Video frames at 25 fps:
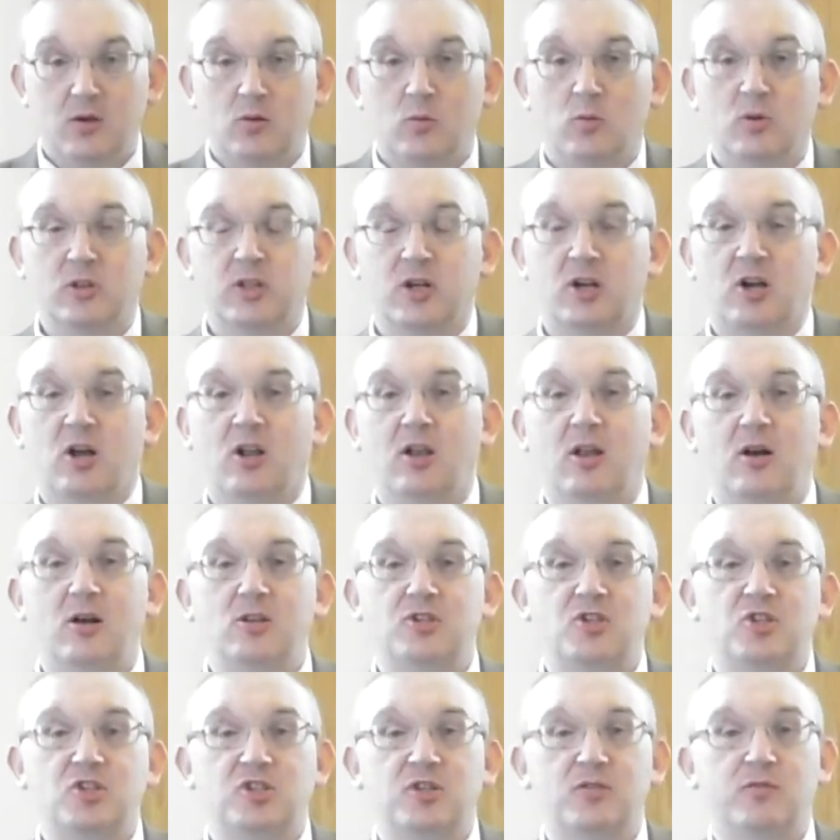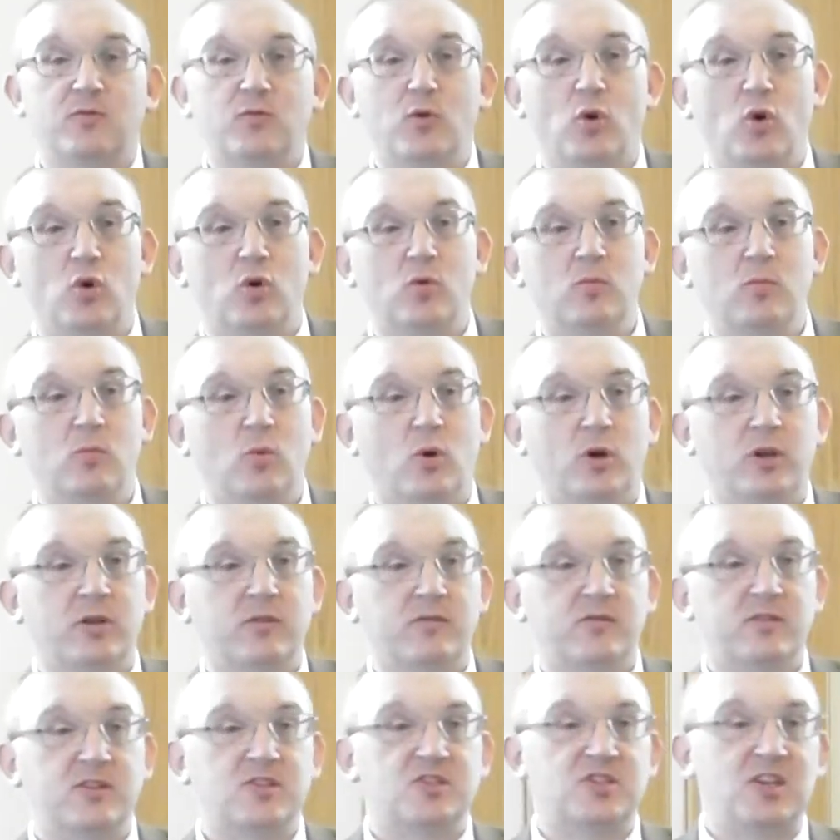Well, the Colossus of Rome, one
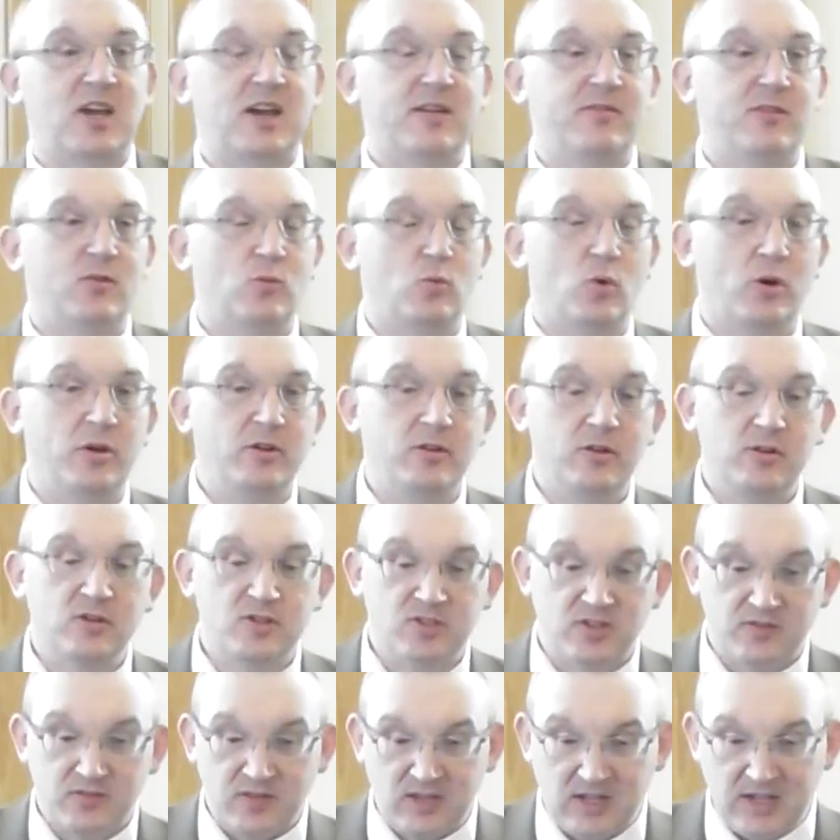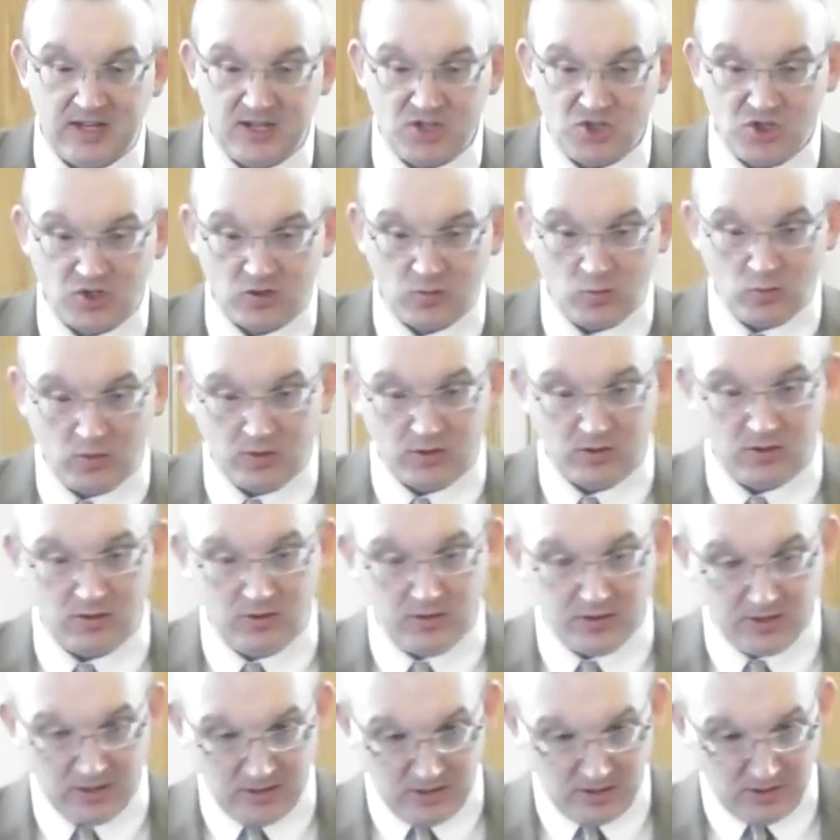of the 7 wonders of the ancient
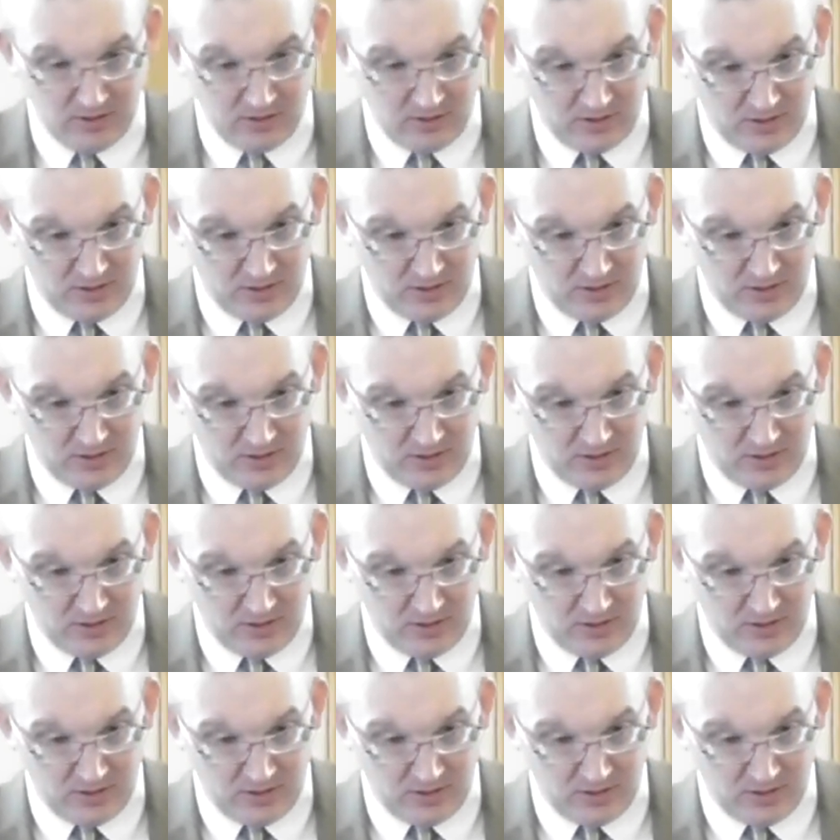world,